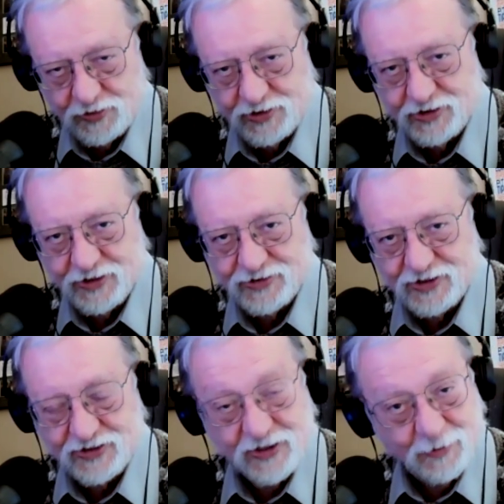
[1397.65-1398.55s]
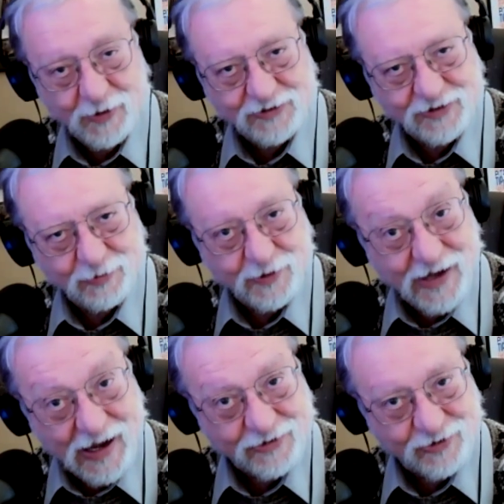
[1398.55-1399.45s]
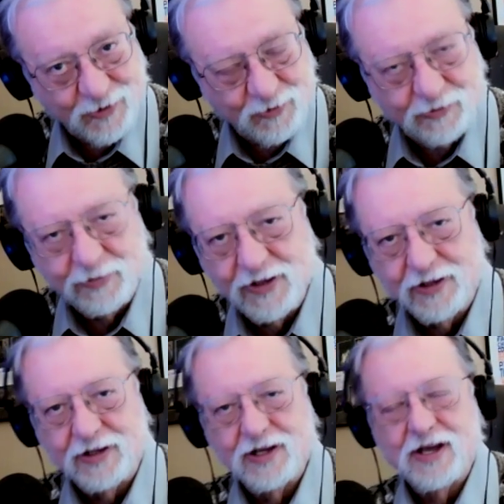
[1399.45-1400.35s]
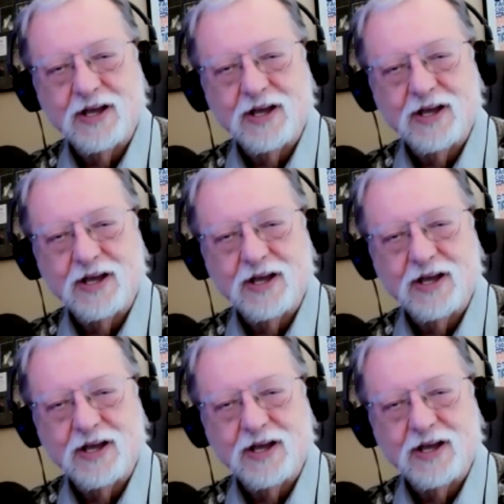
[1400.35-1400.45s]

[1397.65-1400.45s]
just to see what the reaction will be.